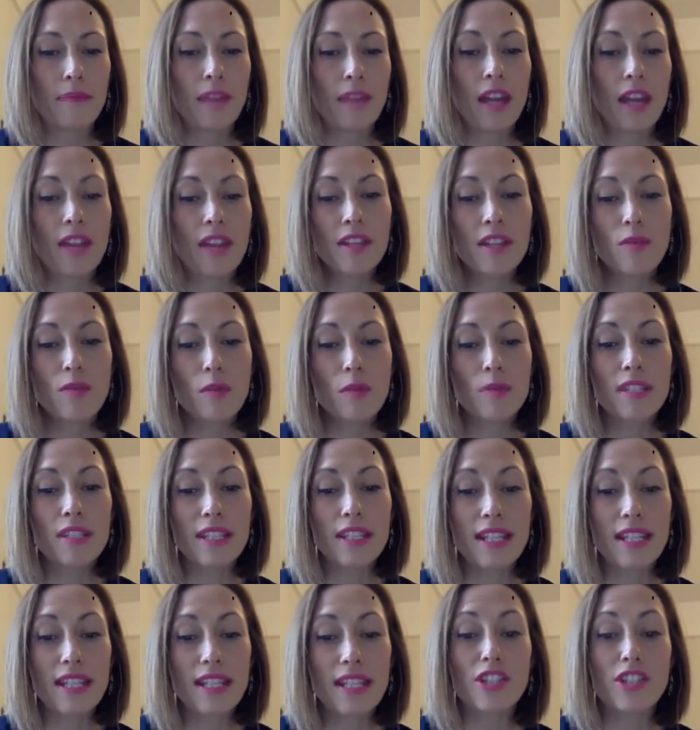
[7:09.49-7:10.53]
I think what we're
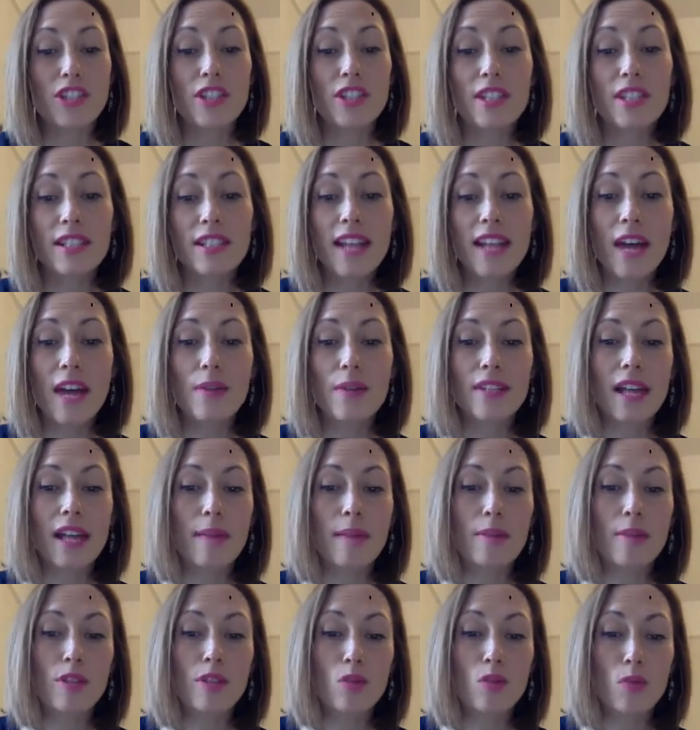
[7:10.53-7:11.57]
seeing just now is
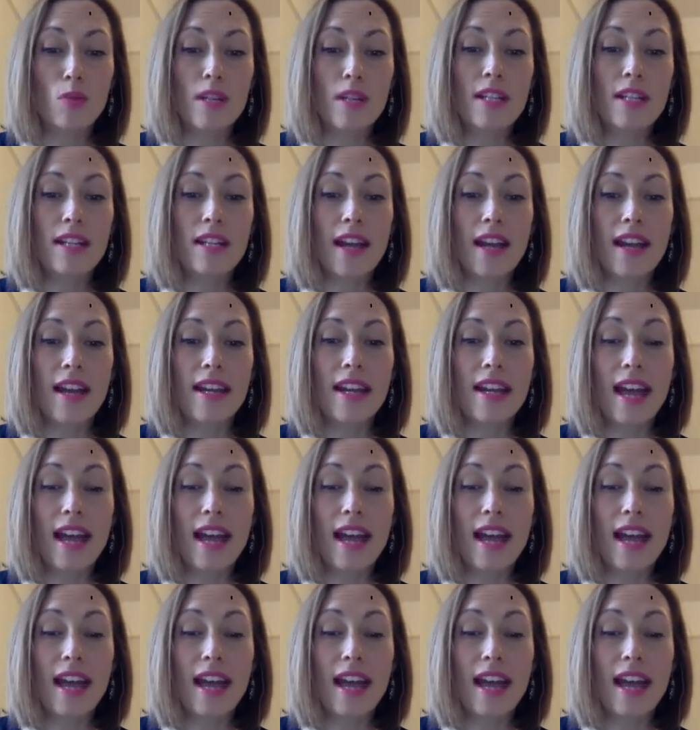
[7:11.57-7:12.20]
how much we